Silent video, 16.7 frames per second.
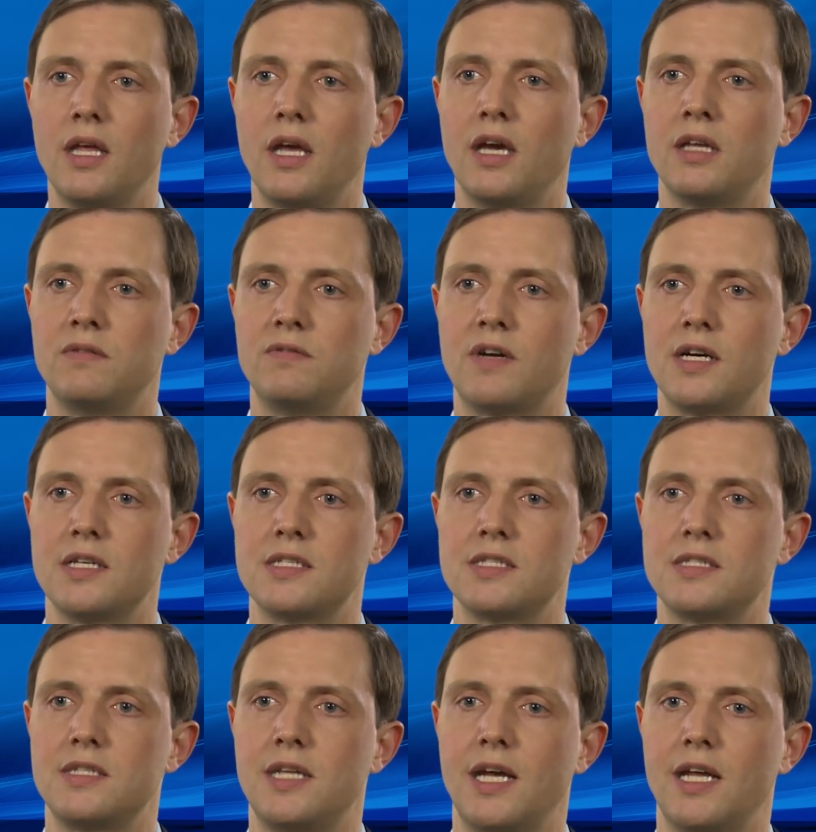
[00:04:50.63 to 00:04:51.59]

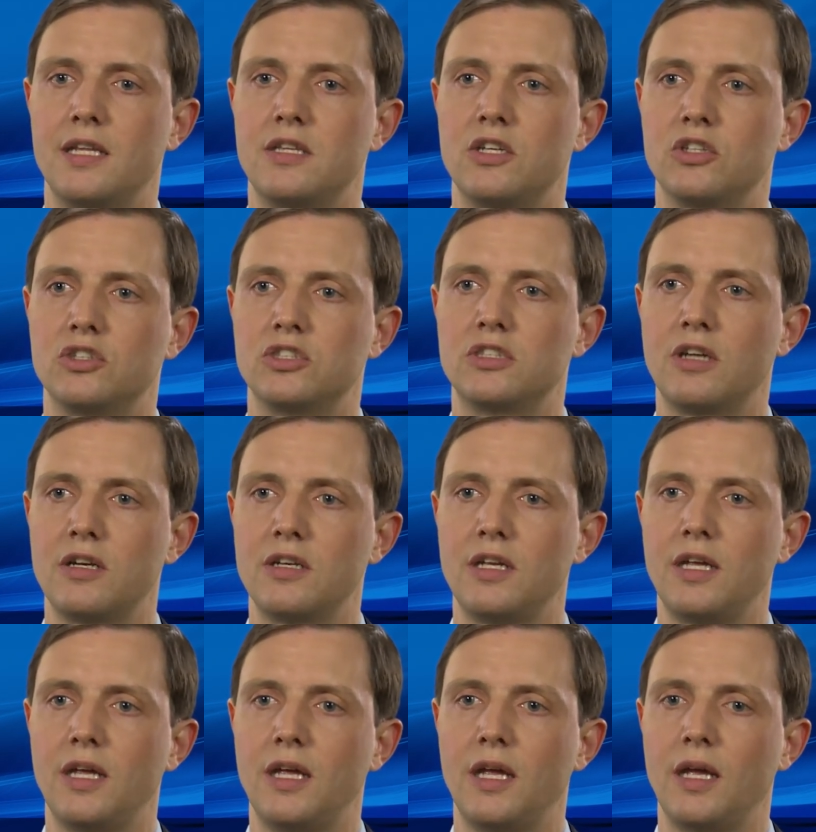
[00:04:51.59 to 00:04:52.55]
advised that the
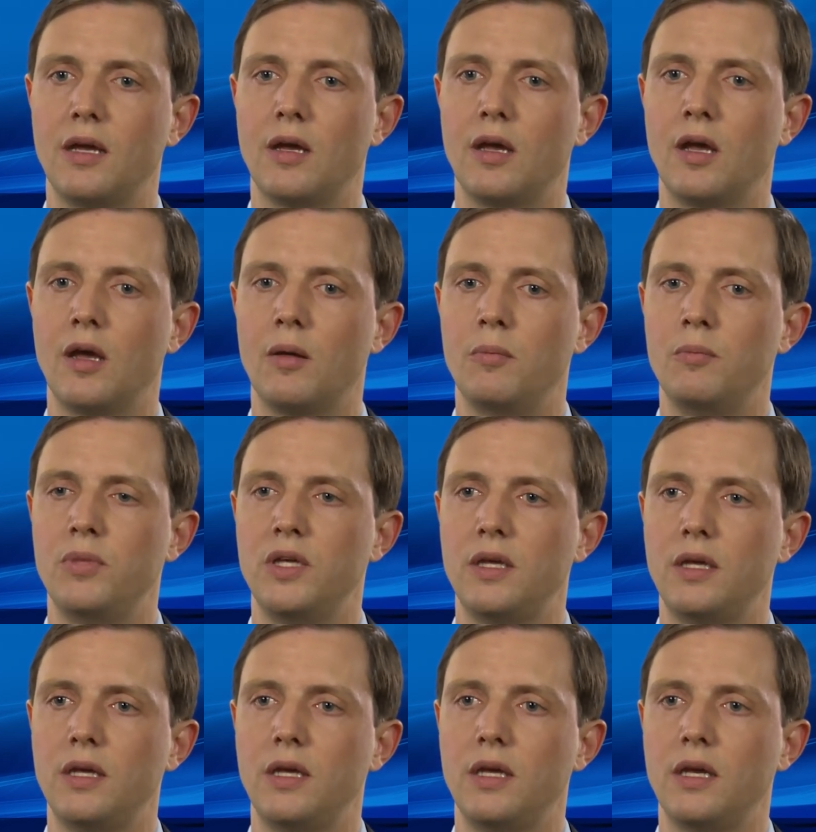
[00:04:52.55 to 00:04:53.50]
study uh,
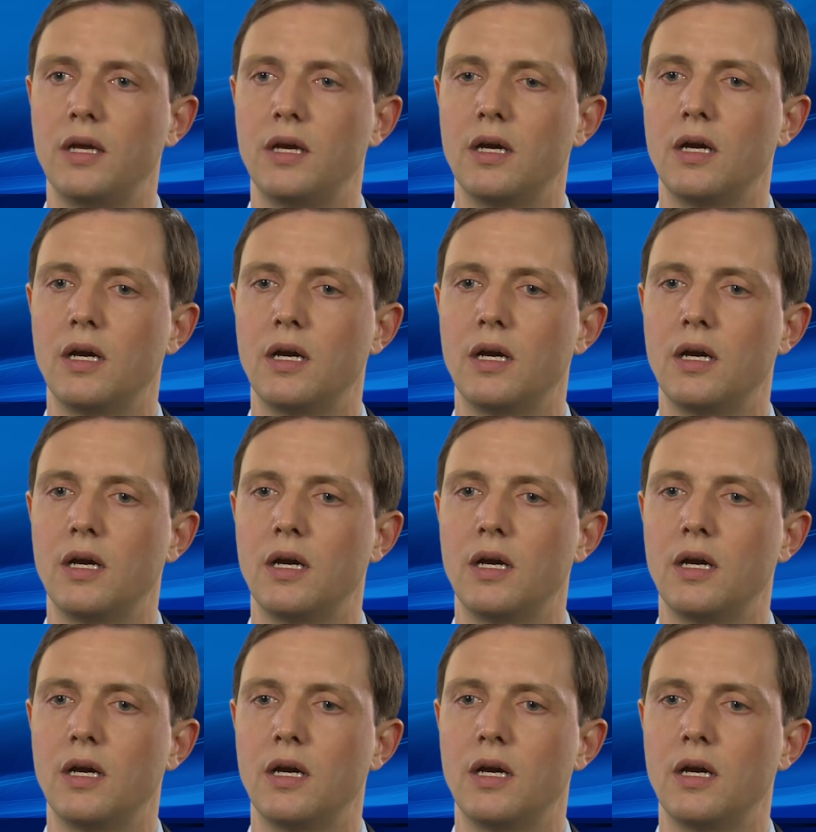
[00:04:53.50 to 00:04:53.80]
be